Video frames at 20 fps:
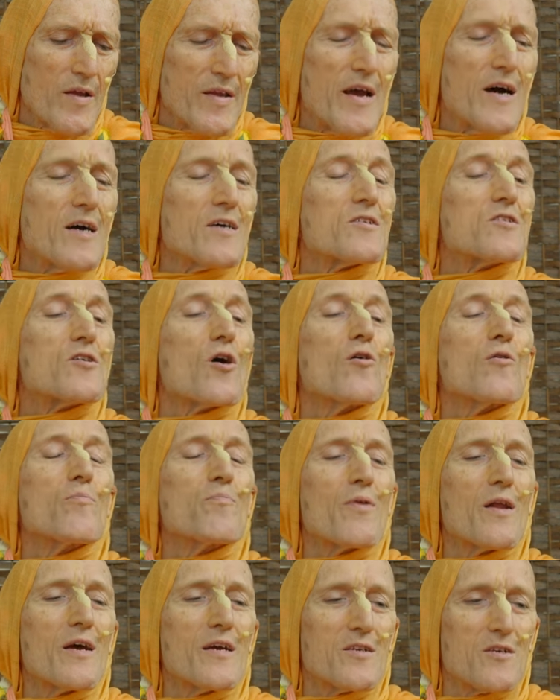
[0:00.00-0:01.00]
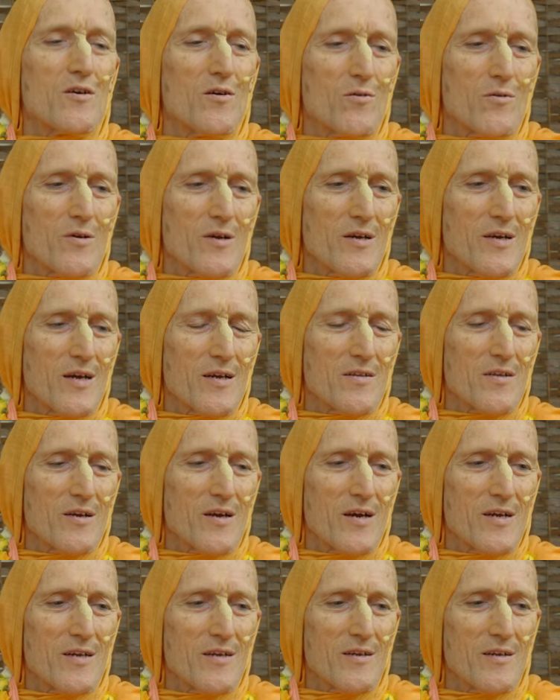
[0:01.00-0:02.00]
yeah, so Plato, he had
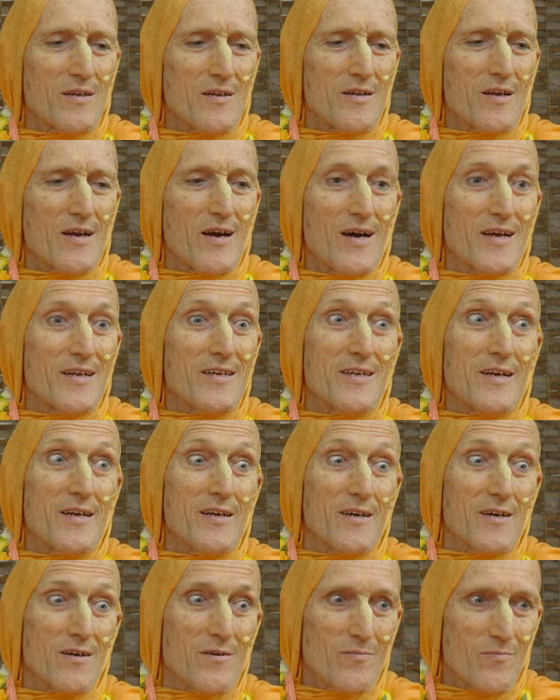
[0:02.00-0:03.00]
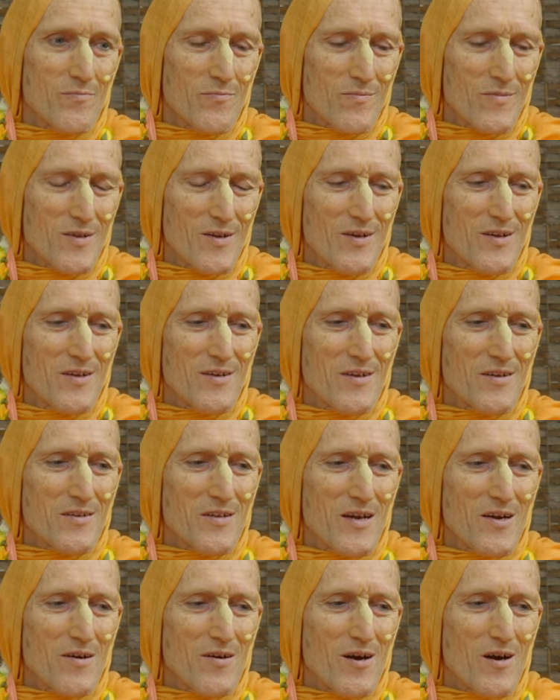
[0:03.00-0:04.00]
the, the idea that
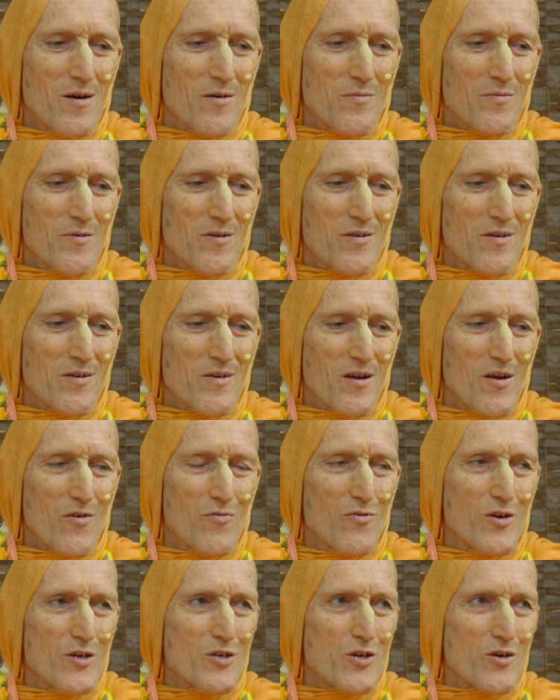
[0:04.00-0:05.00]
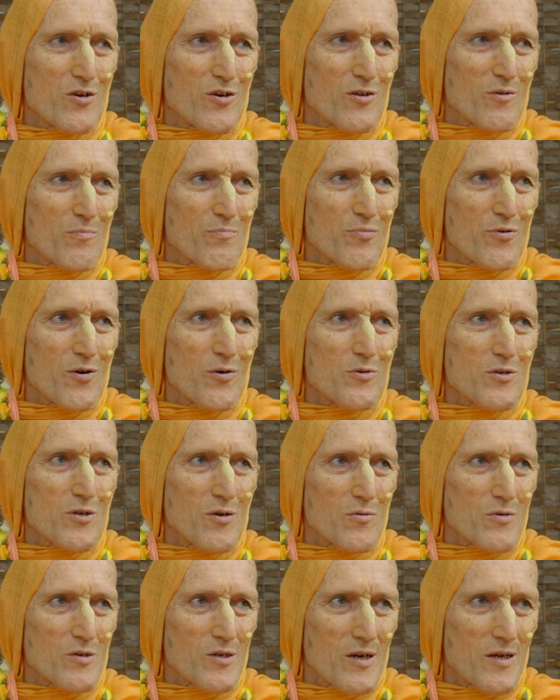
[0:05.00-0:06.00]
there are original
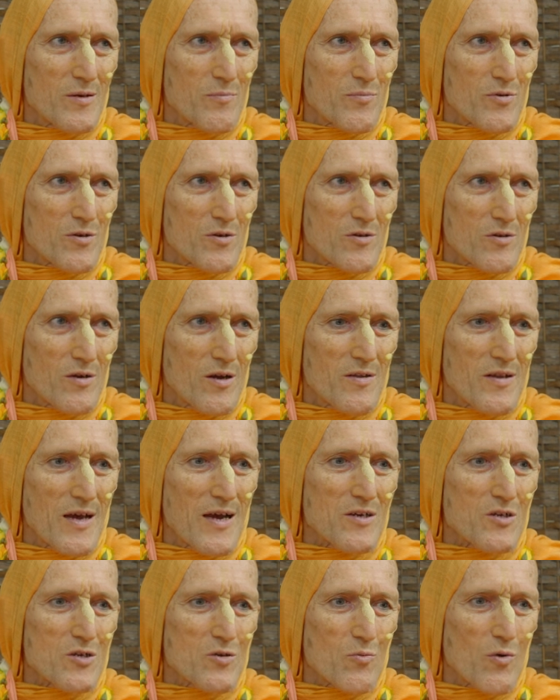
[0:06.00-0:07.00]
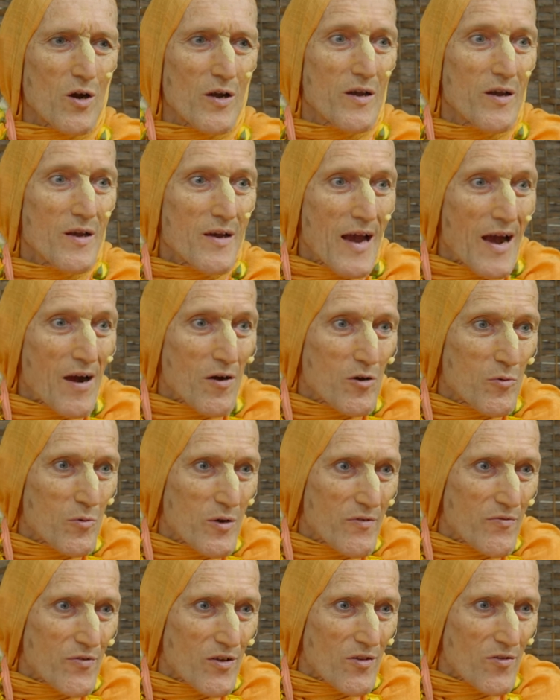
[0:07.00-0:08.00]
prototypes. And that's why, how can
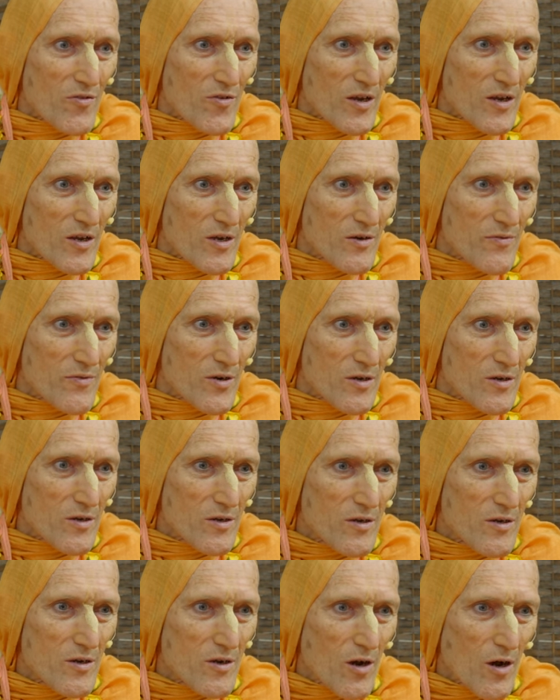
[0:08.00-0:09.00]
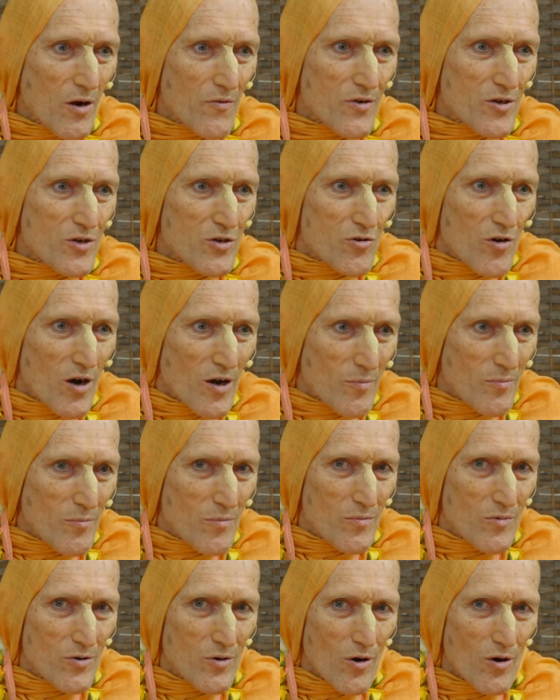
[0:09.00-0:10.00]
we even think of a, of a
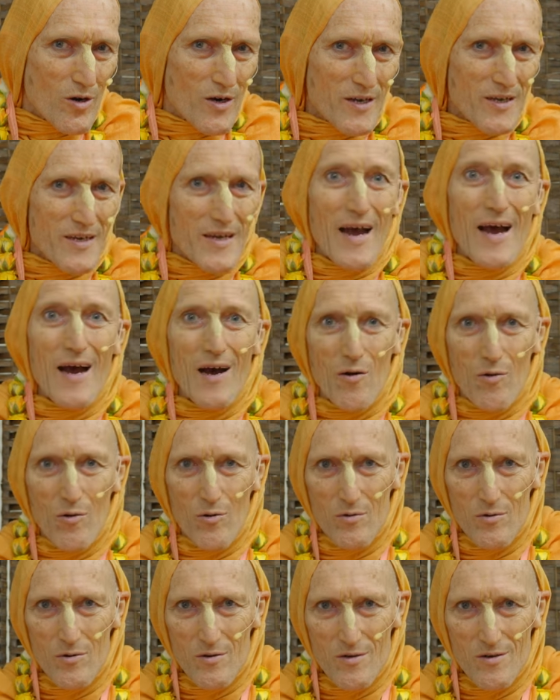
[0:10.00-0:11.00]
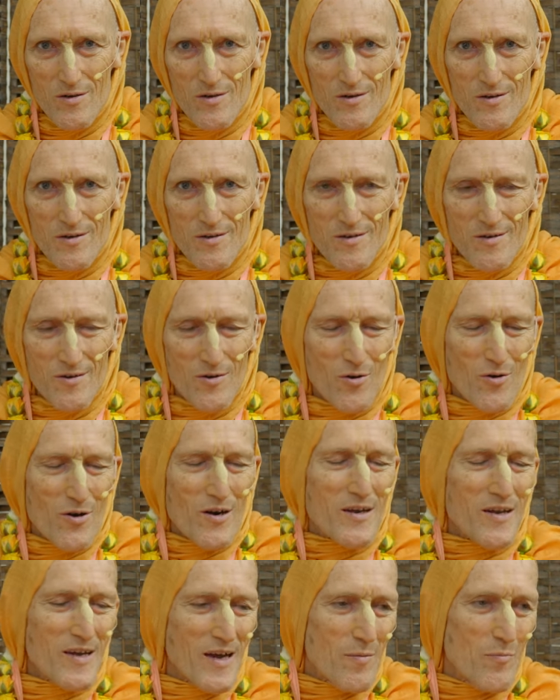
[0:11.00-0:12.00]
drum or a cow or
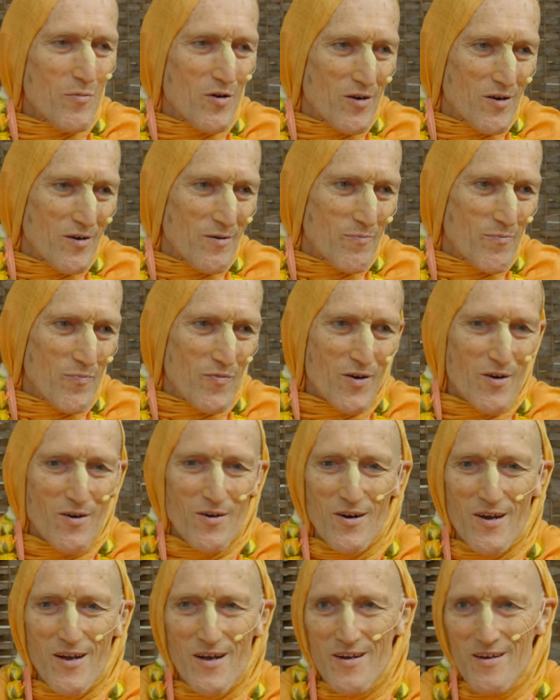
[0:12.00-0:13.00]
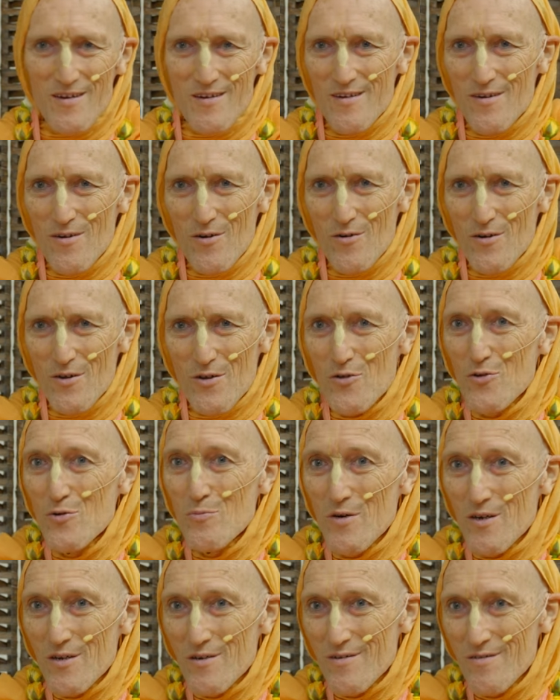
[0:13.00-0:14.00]
a camera or, or a
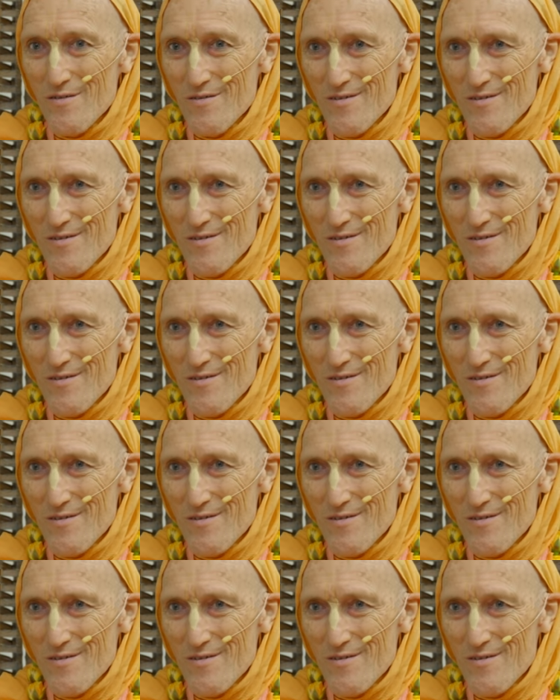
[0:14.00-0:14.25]
human?